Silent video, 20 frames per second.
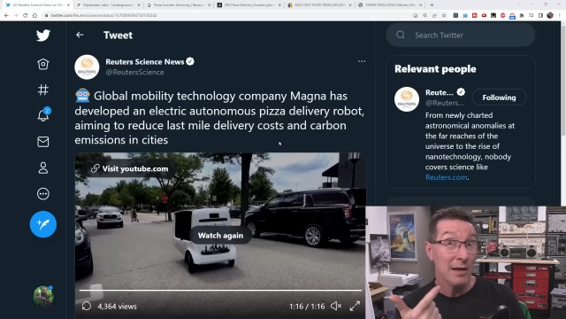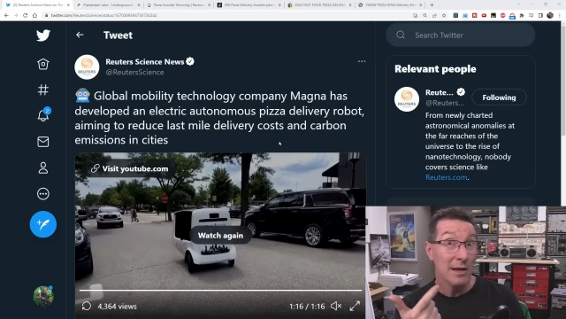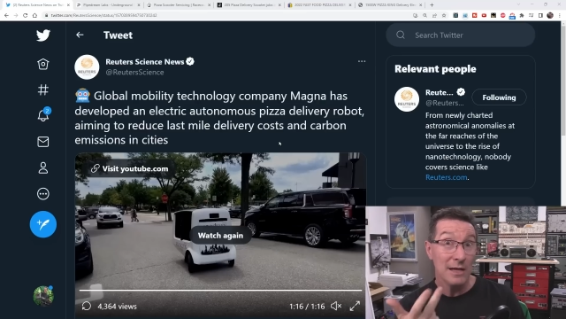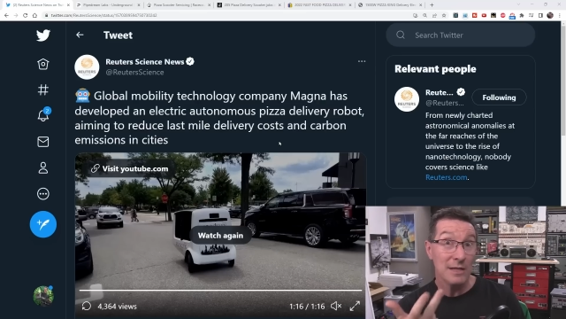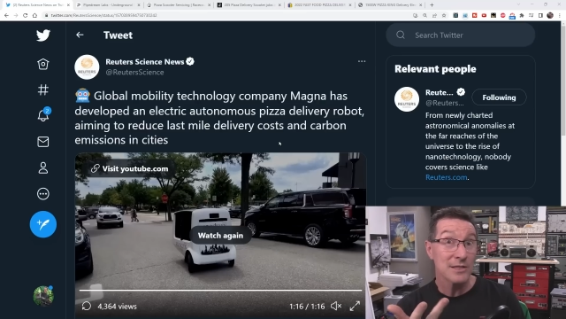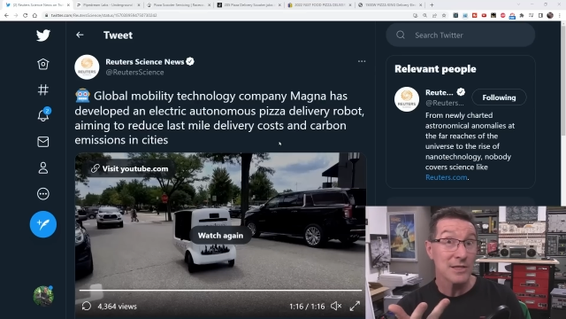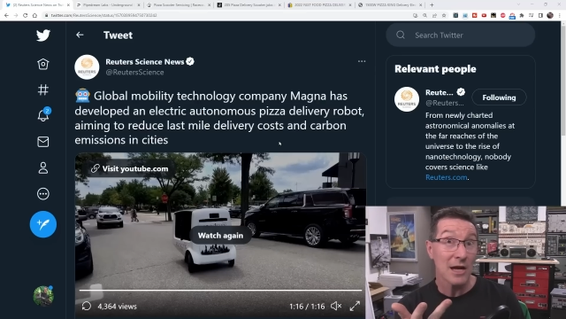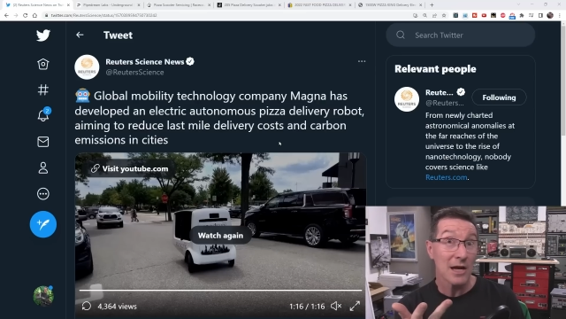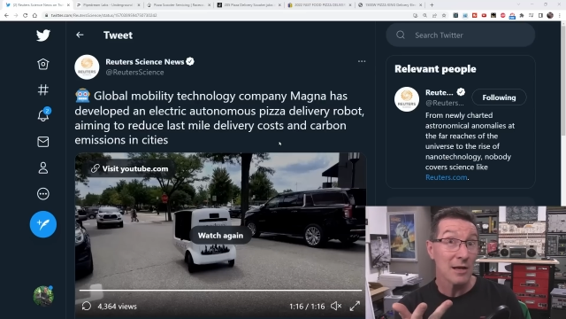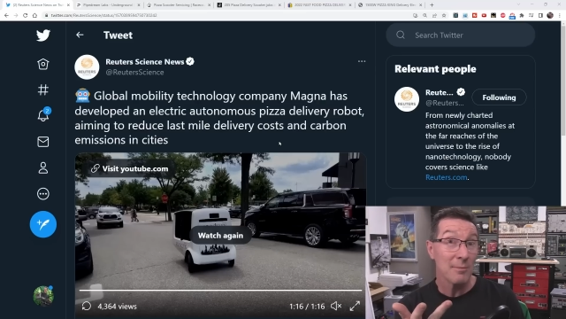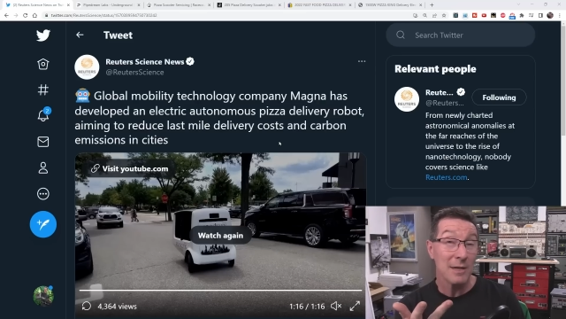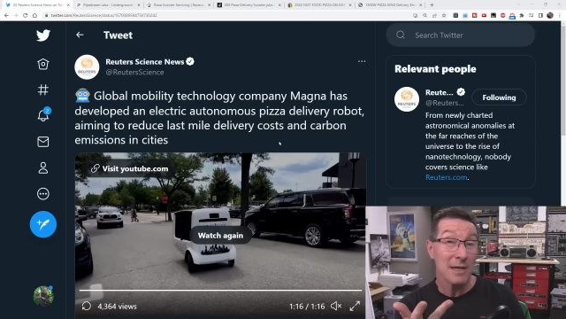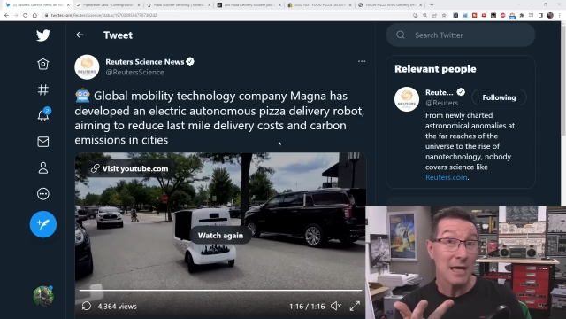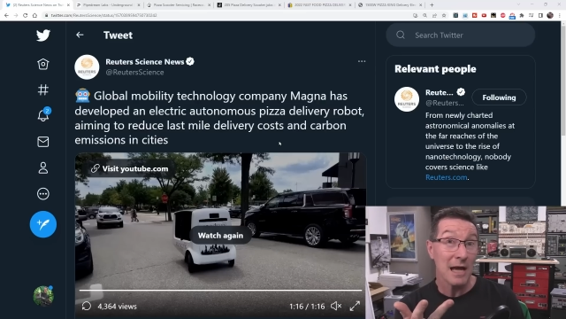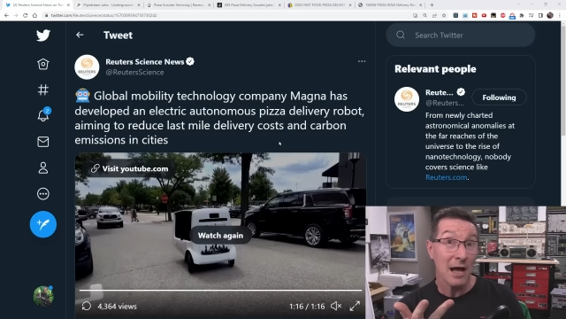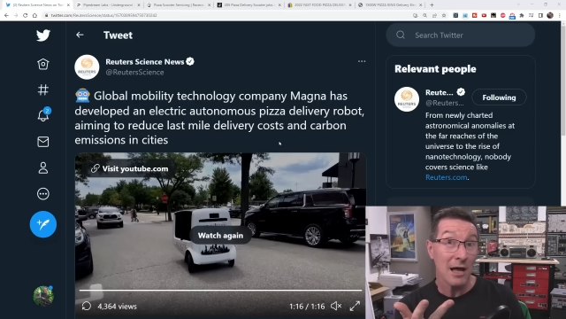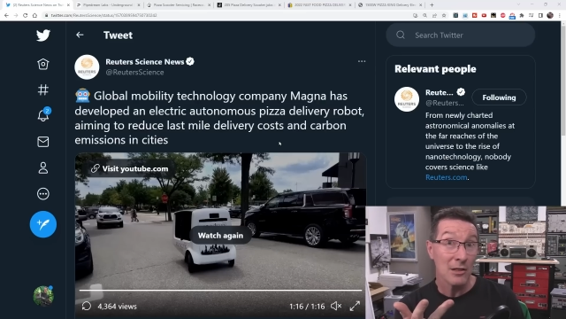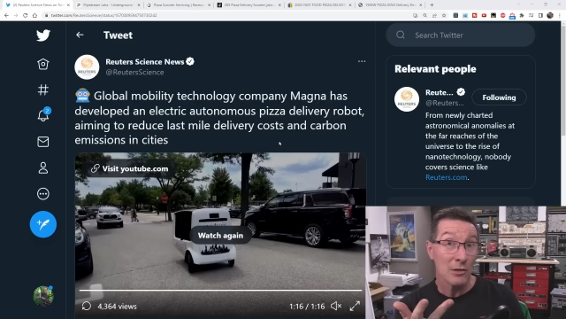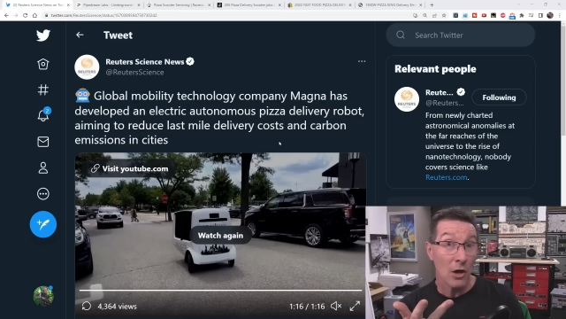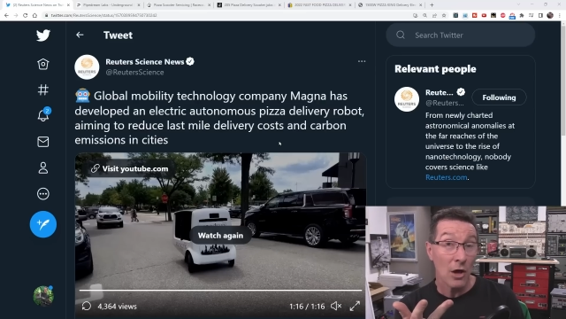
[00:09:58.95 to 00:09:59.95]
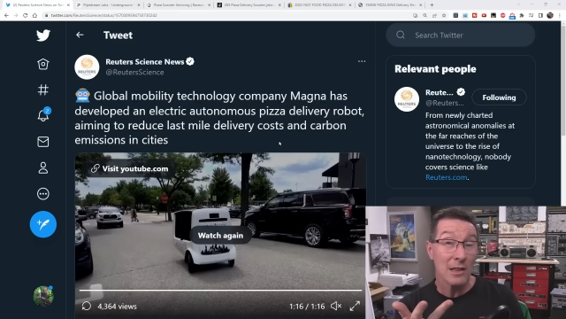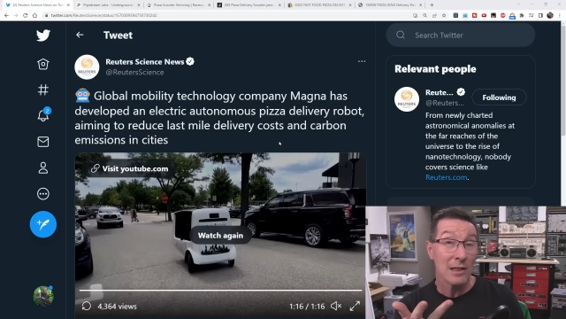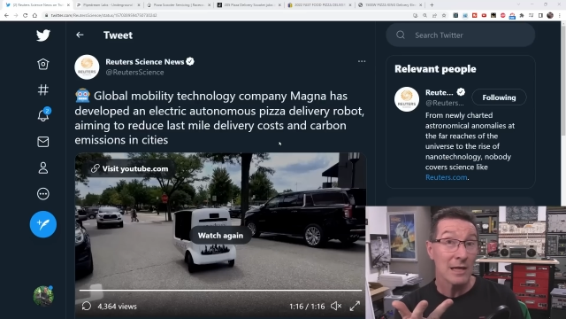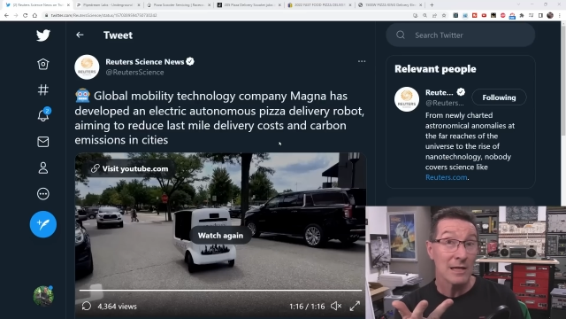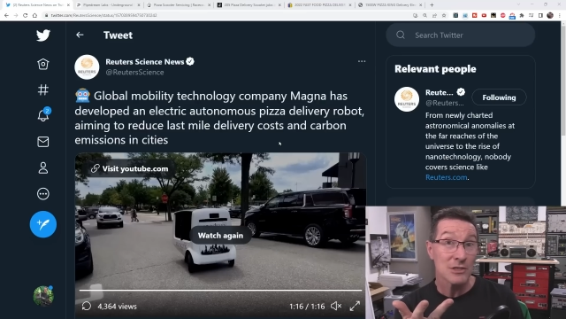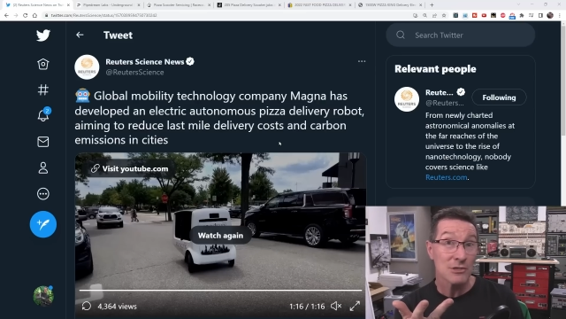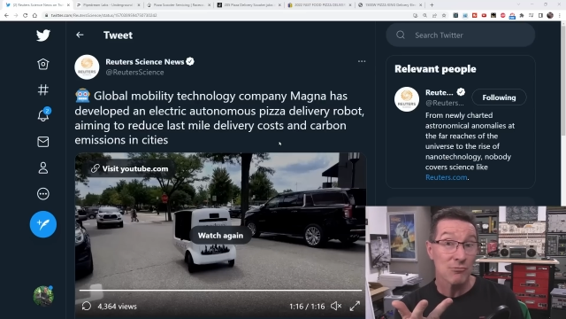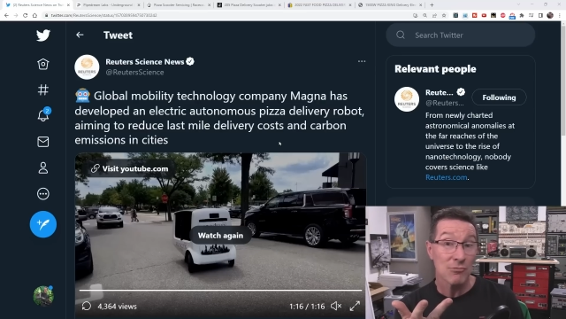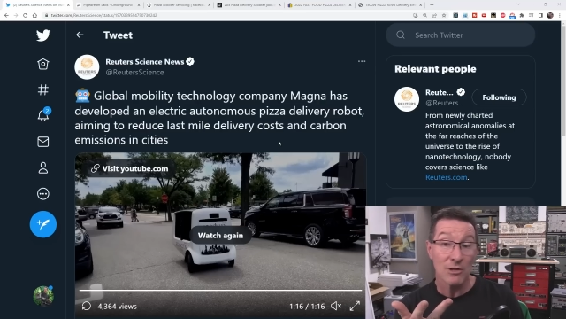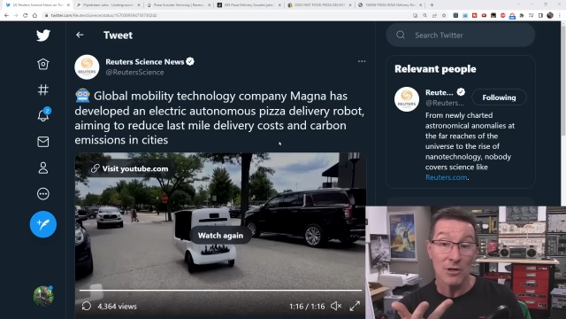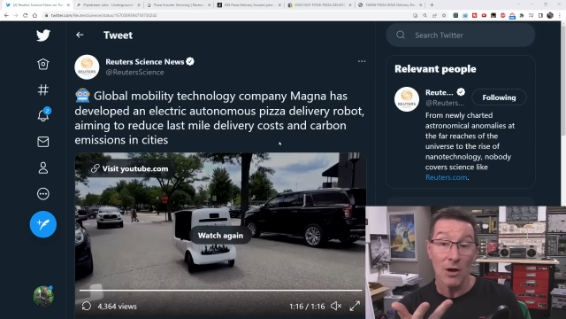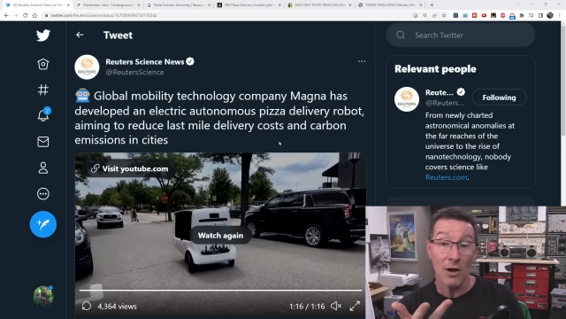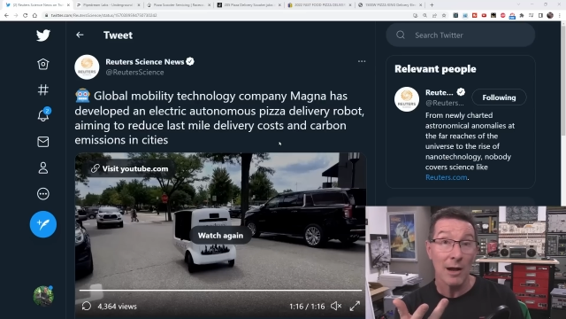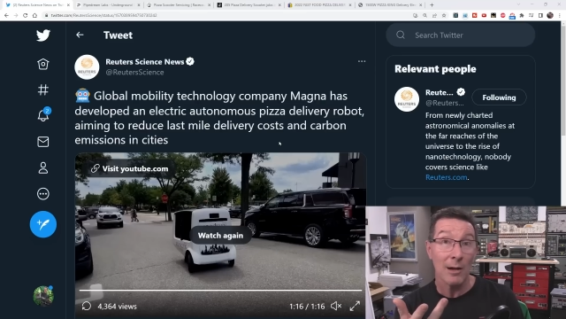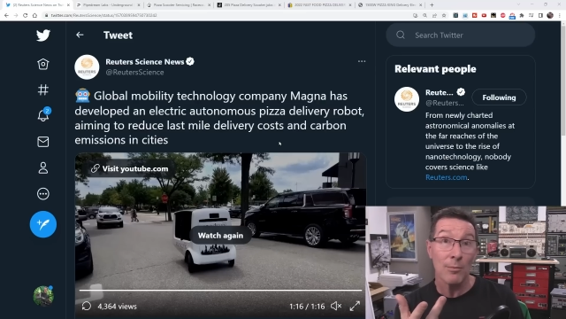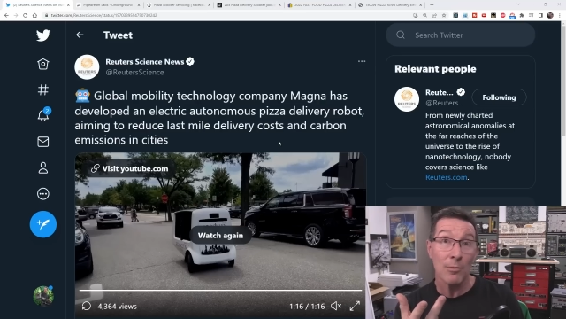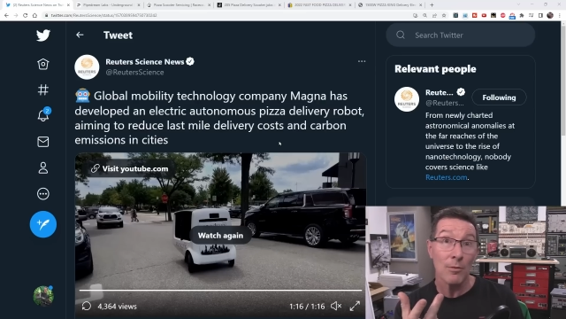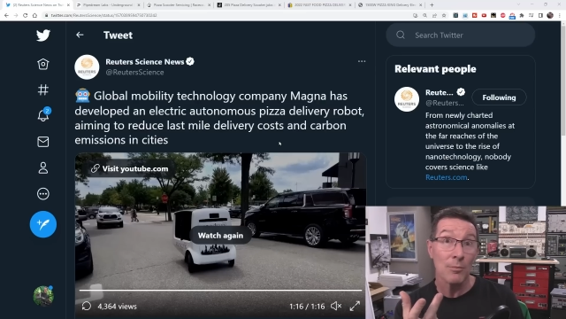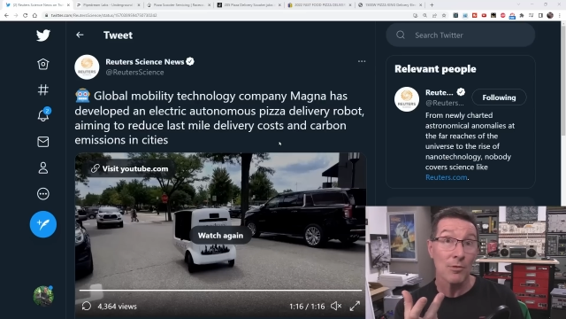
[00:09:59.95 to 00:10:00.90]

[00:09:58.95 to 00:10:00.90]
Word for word: It's going to be a lot less reliable,